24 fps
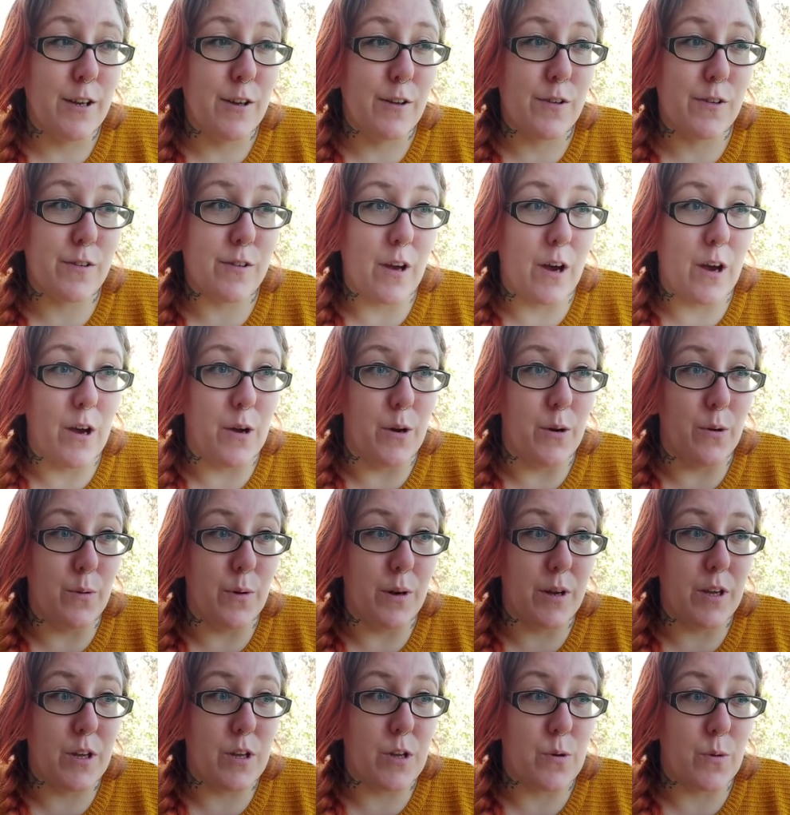So
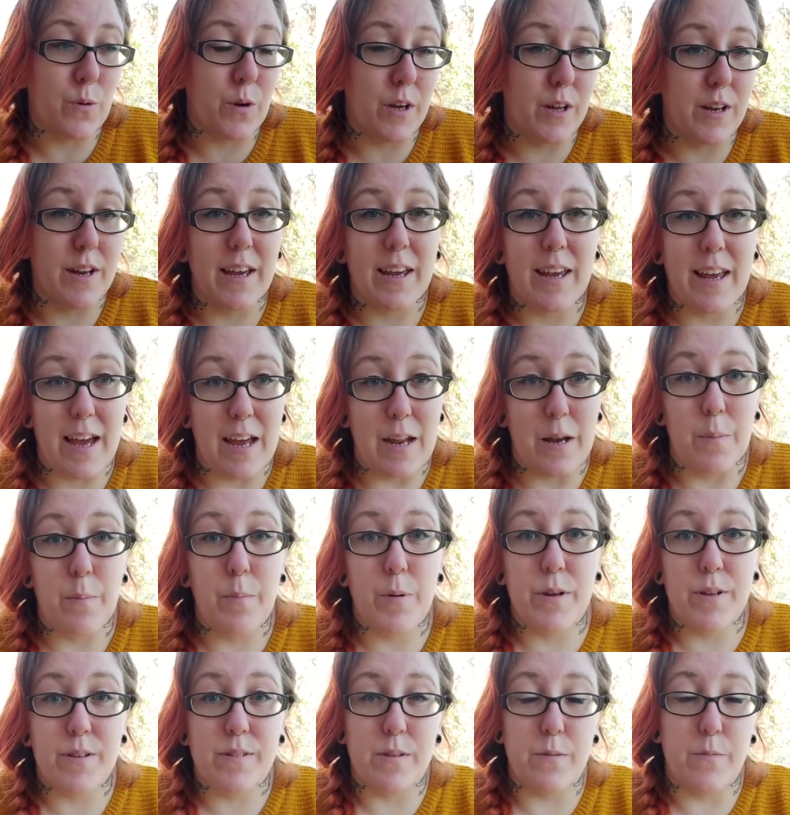you can again
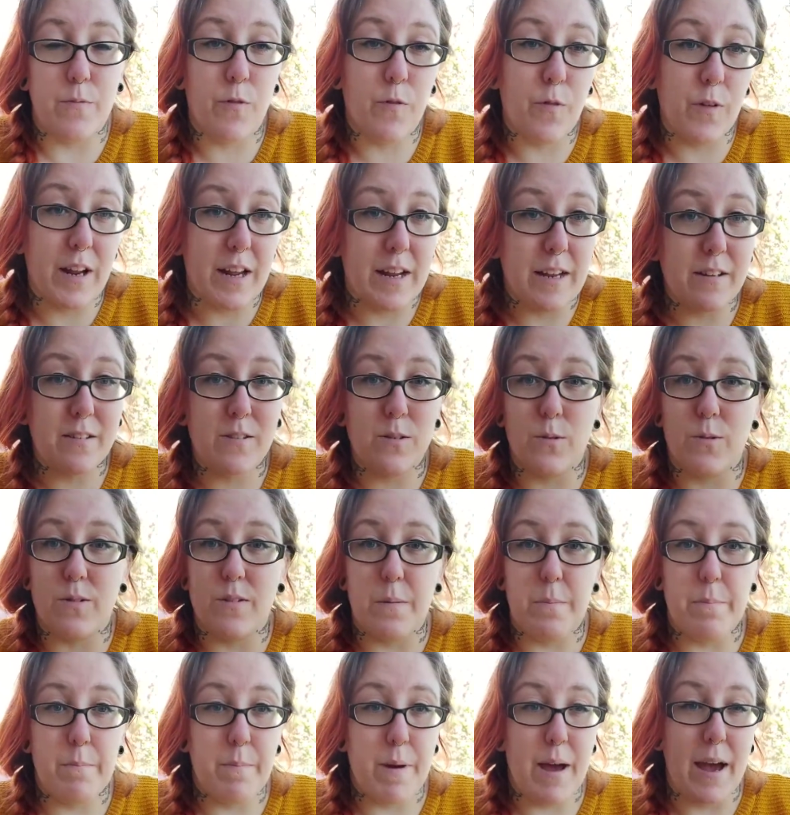put some fleece or
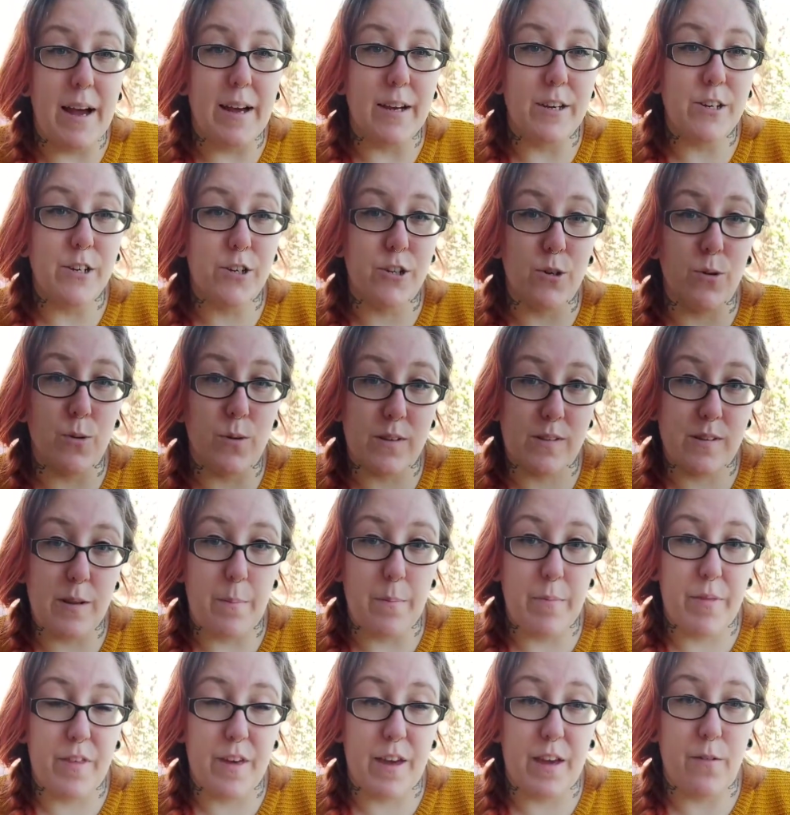some mesh or
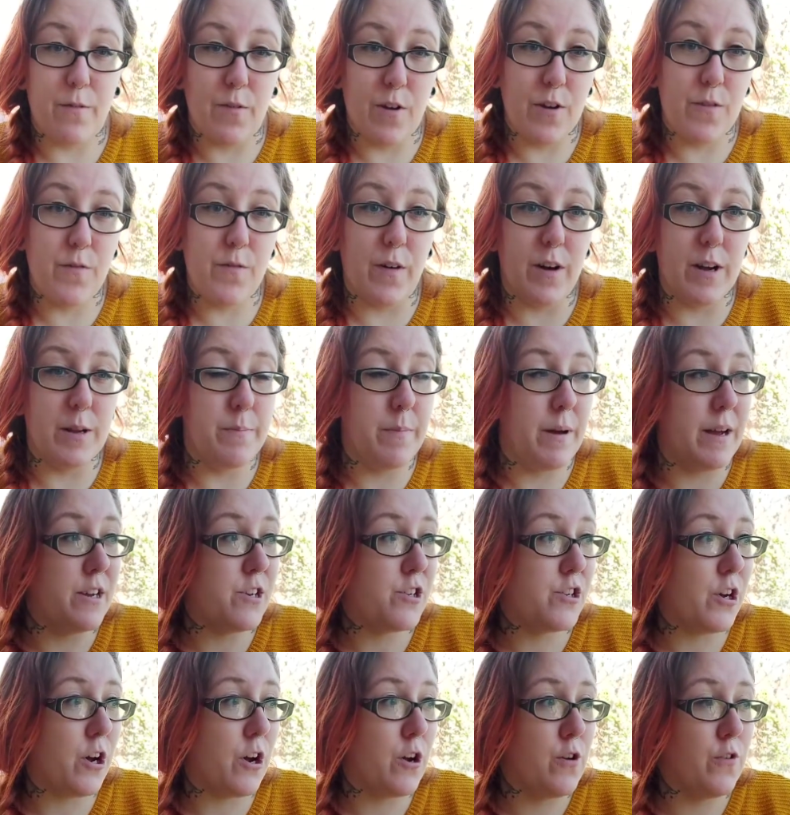something, very fine
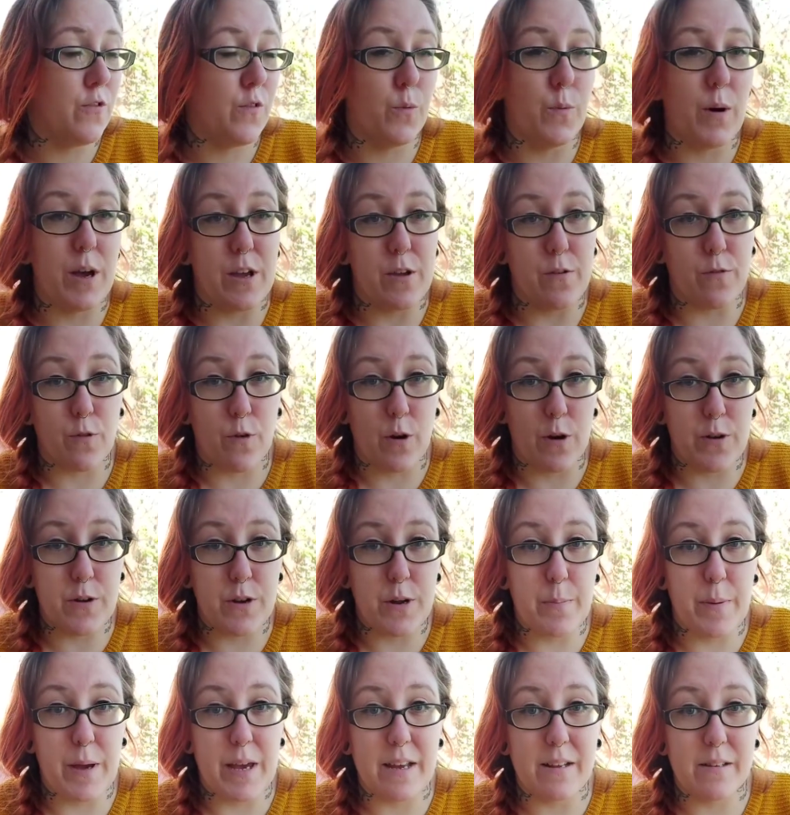mesh, over where you've grown
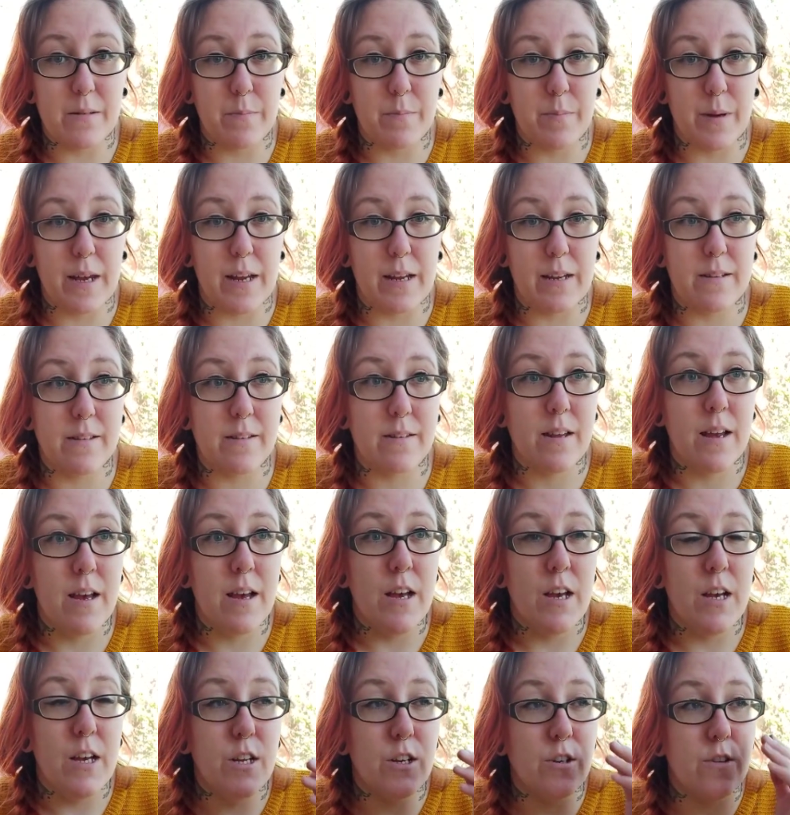your peas and beans,
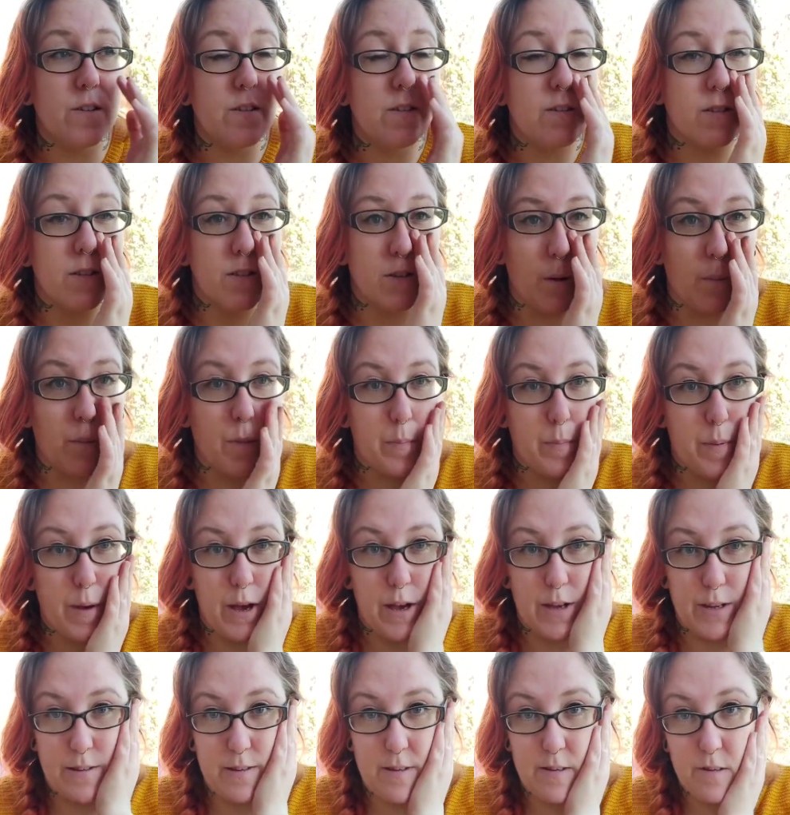just to stop the
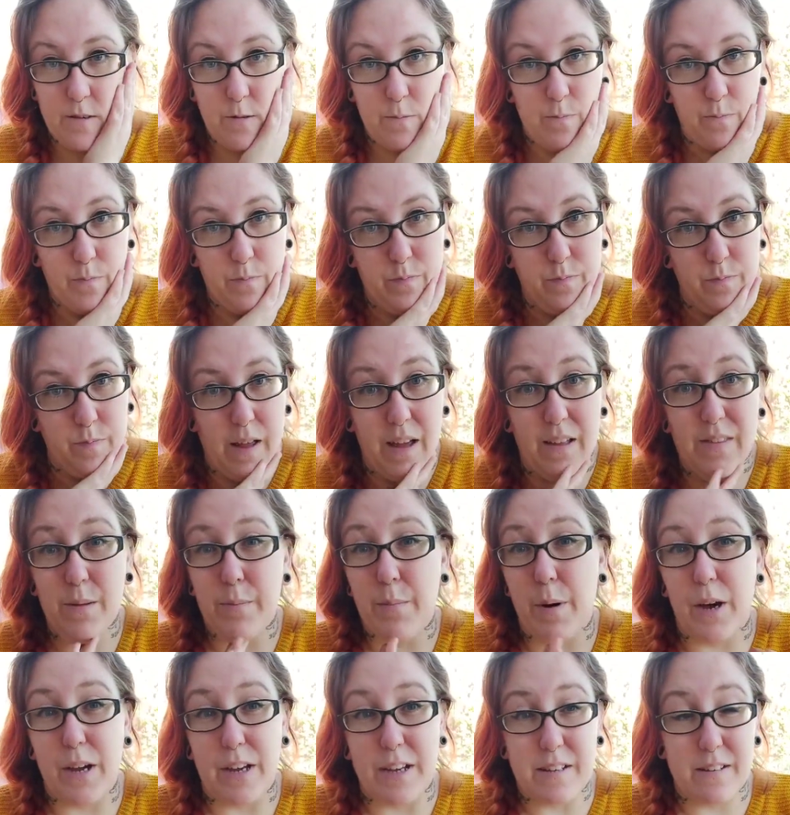birds and the
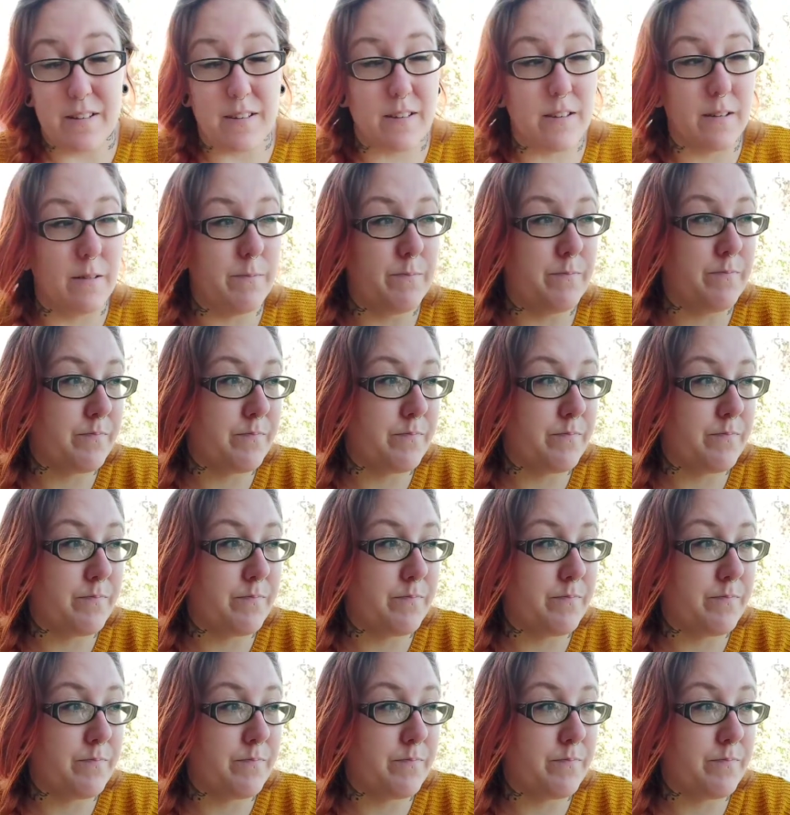mice